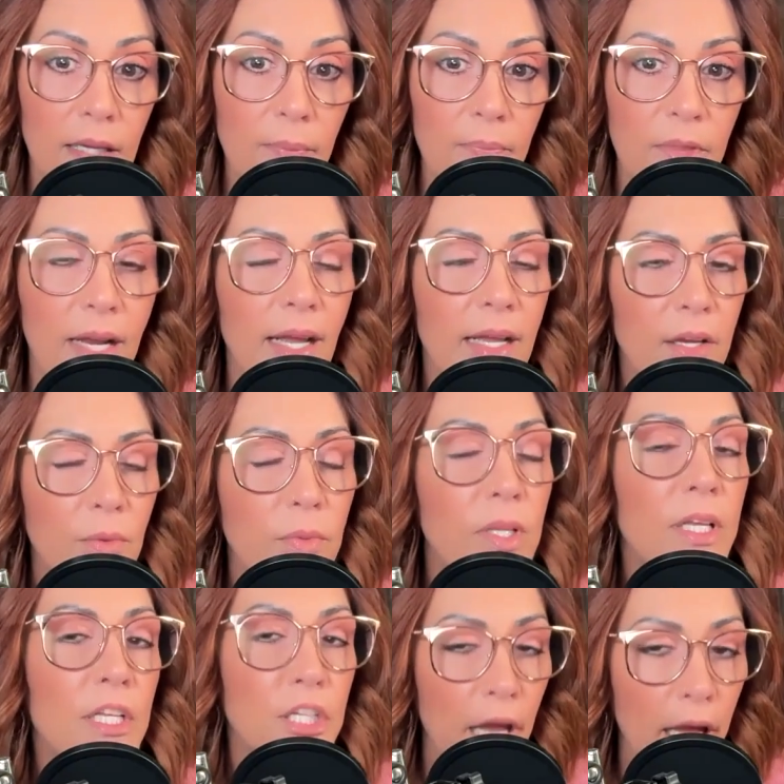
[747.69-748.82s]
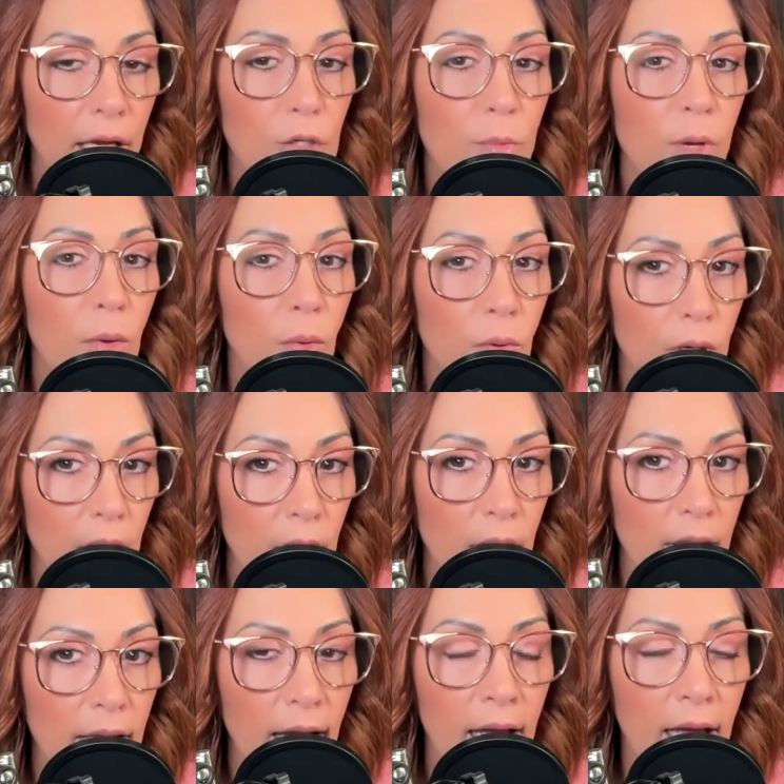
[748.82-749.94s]
that I could really change my worth.
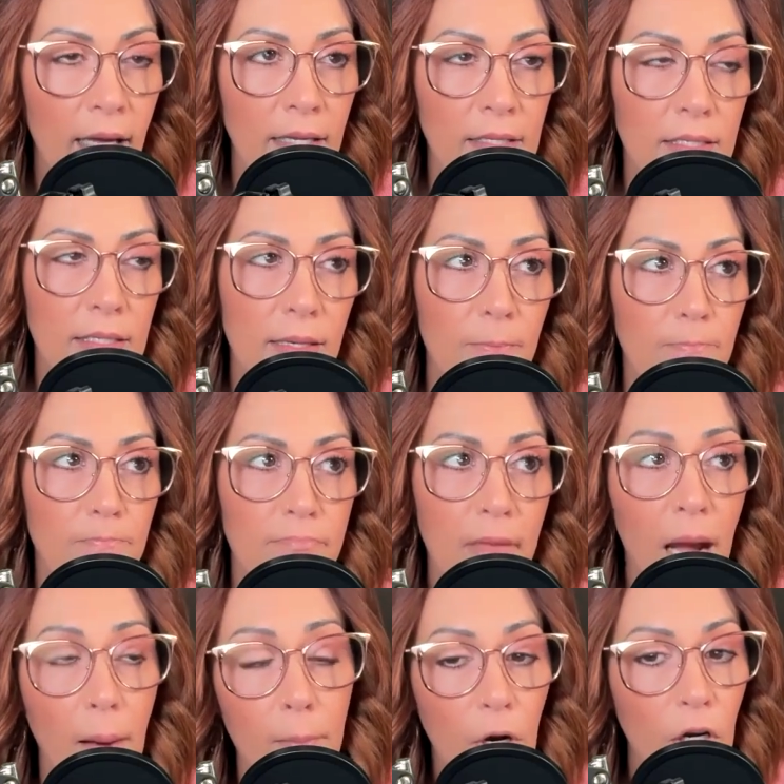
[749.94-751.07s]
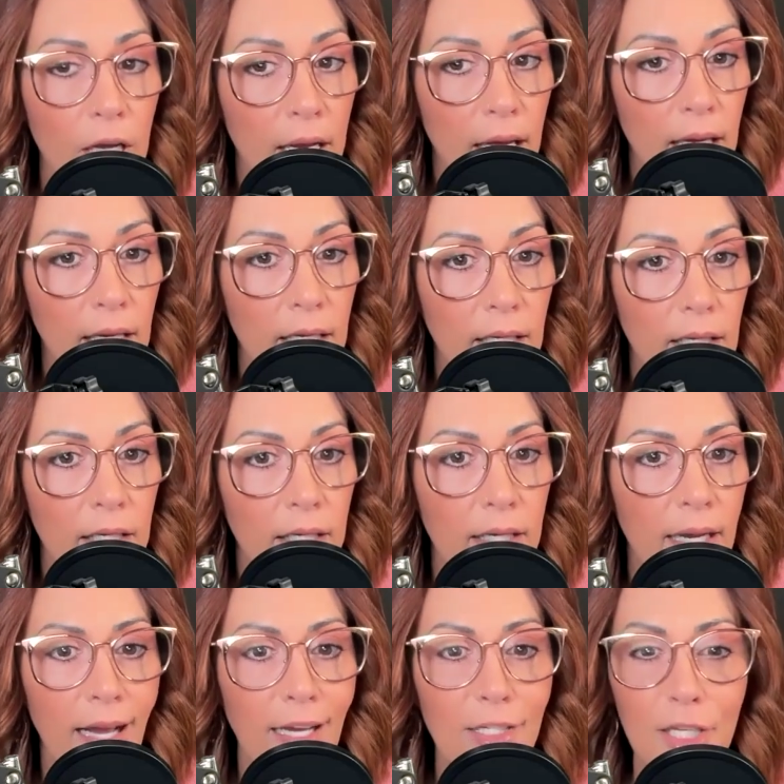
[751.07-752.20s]
And that marketing could
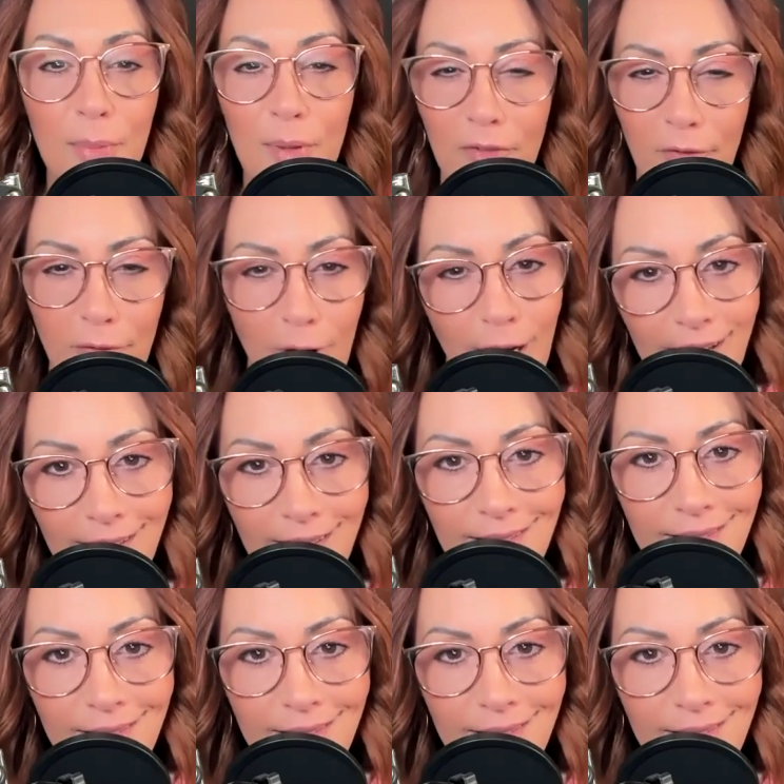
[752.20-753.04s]
actually be fun.